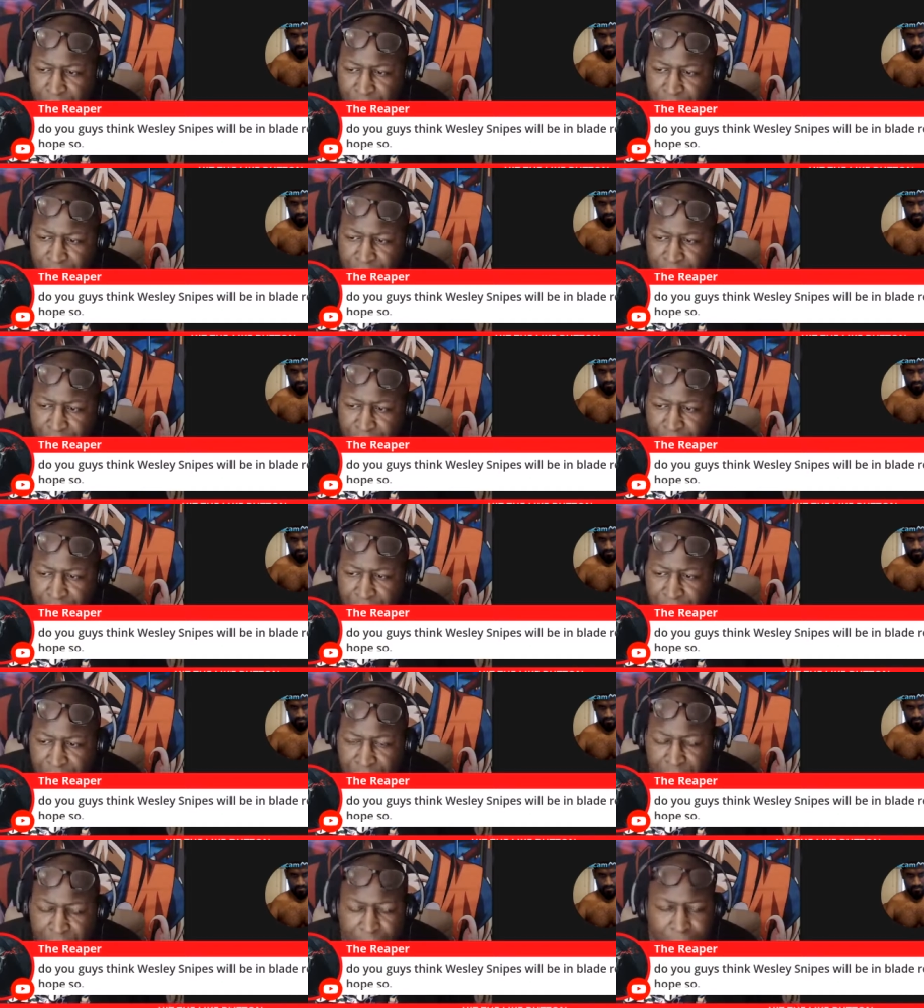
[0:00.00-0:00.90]
But
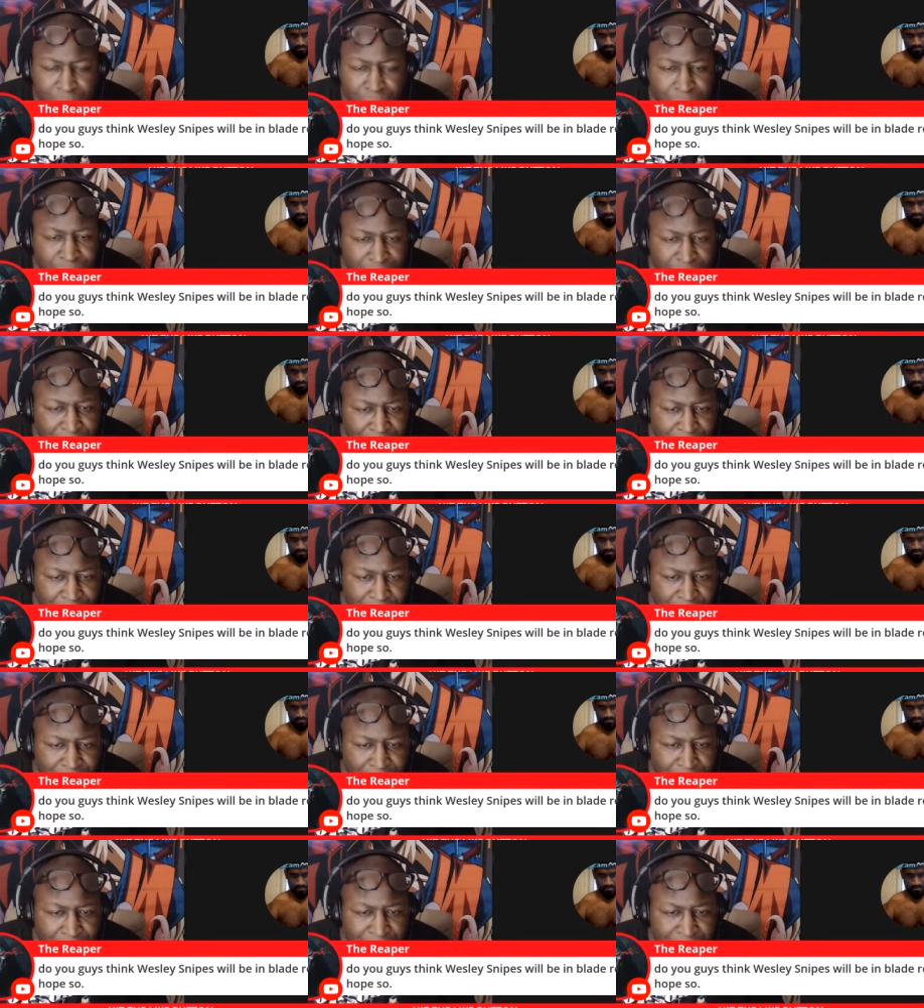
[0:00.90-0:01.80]
please
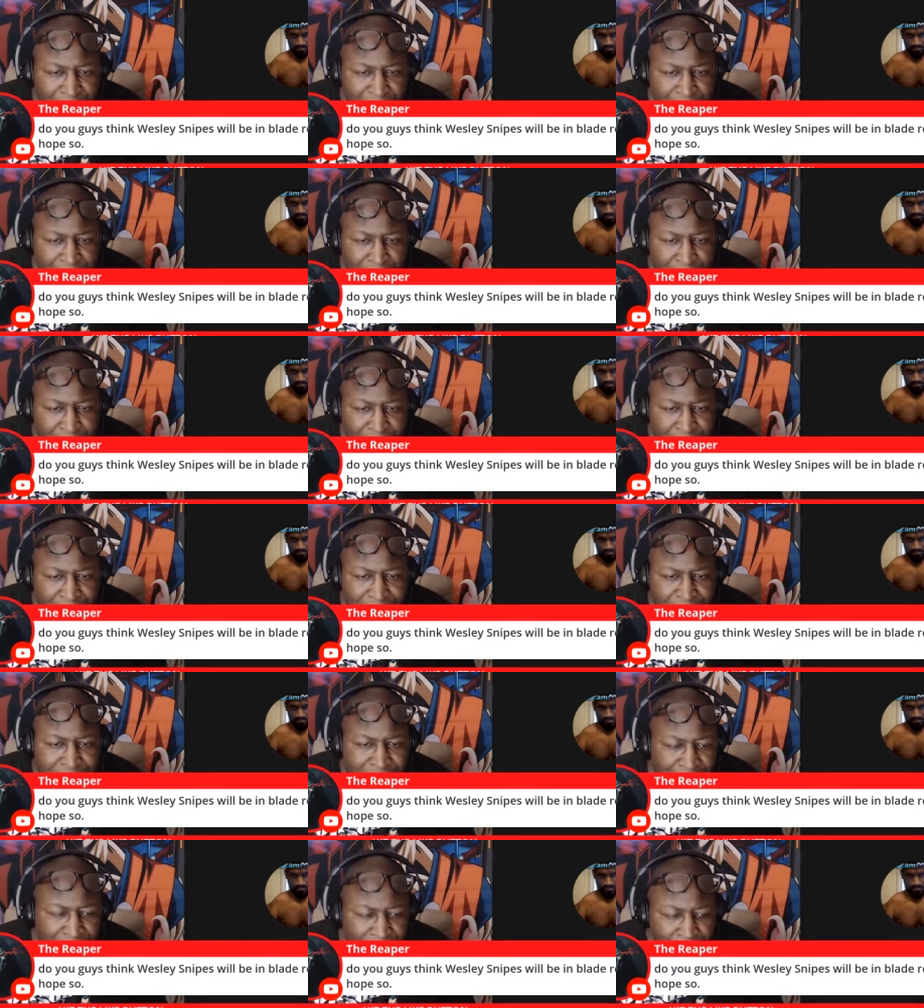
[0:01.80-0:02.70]
check out my
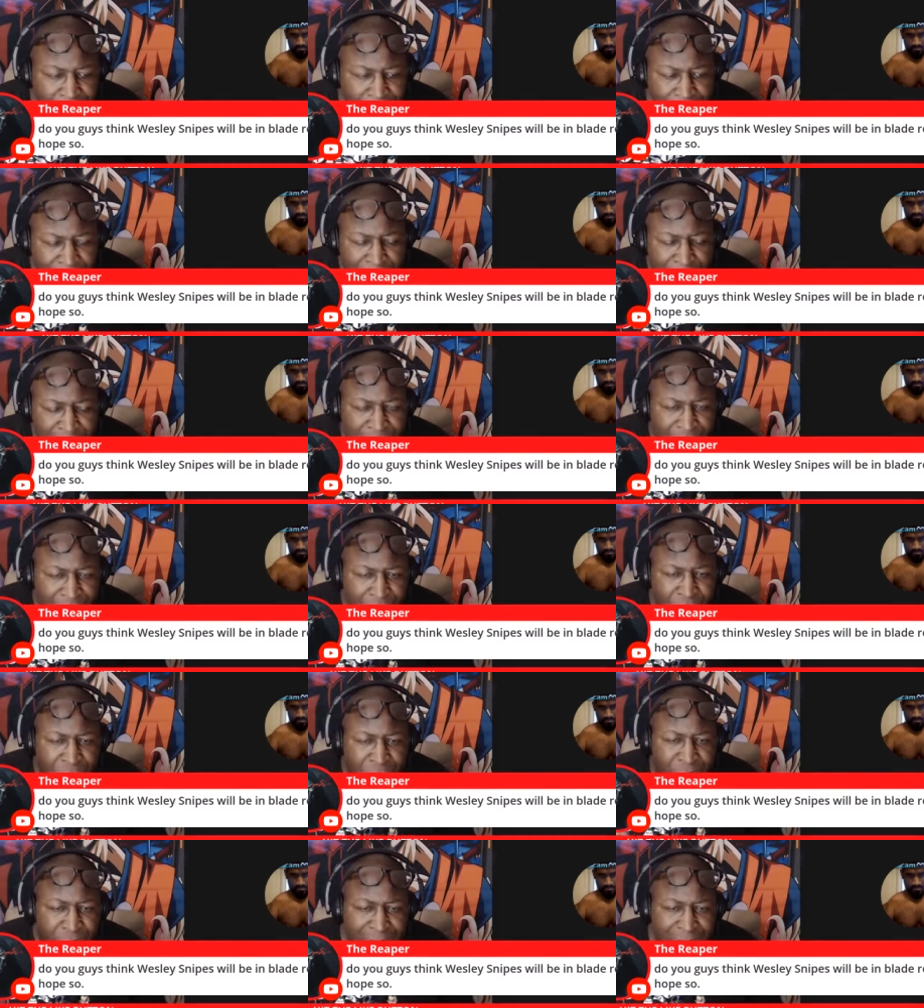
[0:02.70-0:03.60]
channel because I do,
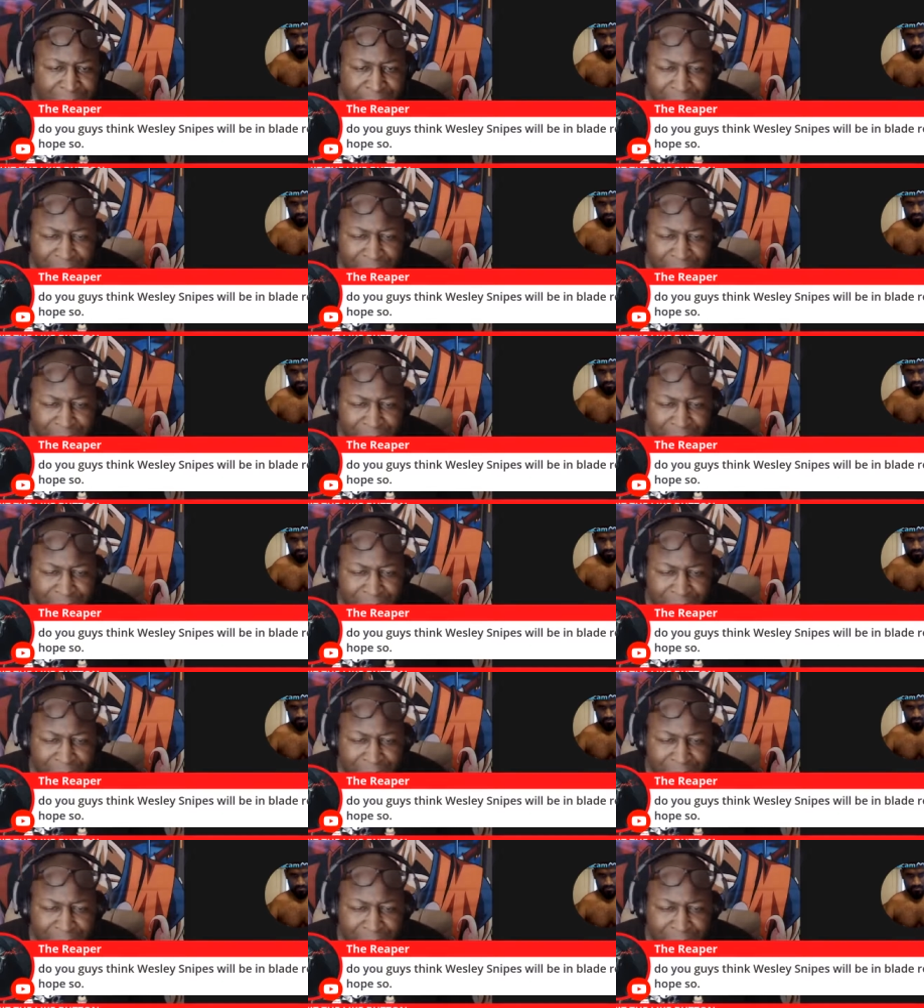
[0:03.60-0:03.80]
like I said, I